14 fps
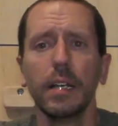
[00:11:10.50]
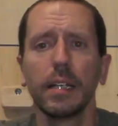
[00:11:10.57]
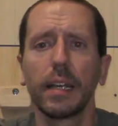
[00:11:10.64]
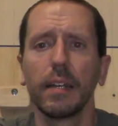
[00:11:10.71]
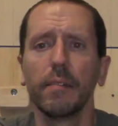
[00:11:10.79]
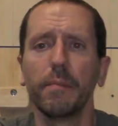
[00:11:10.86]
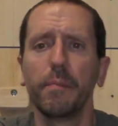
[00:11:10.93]

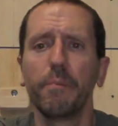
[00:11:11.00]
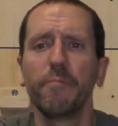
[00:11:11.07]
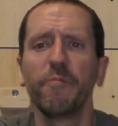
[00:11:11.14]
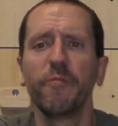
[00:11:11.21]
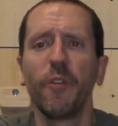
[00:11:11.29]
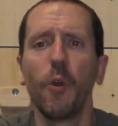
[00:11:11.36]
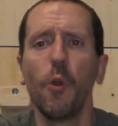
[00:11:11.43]
kind of
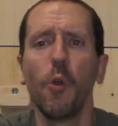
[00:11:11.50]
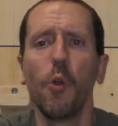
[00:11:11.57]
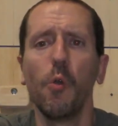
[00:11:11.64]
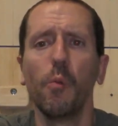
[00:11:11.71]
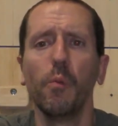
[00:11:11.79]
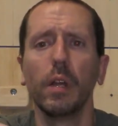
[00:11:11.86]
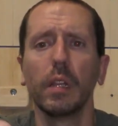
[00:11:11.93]

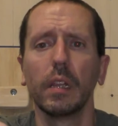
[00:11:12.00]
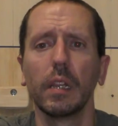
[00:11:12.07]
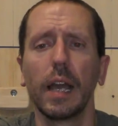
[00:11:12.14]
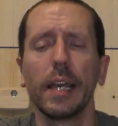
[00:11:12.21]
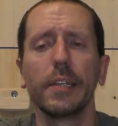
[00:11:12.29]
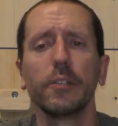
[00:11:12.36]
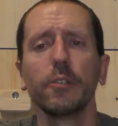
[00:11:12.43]
foam
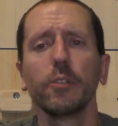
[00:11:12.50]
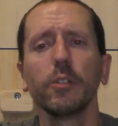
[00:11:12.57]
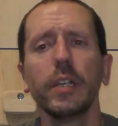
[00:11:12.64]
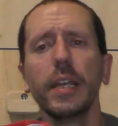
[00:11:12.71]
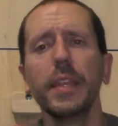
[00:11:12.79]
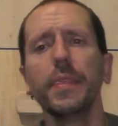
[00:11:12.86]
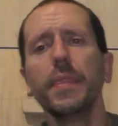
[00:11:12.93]
liner
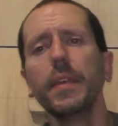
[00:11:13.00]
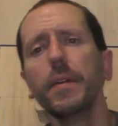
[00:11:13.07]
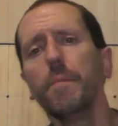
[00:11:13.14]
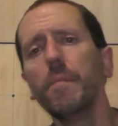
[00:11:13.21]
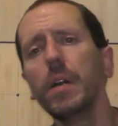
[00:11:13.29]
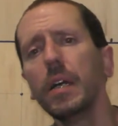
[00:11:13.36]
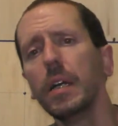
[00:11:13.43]
in
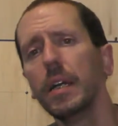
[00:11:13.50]
them.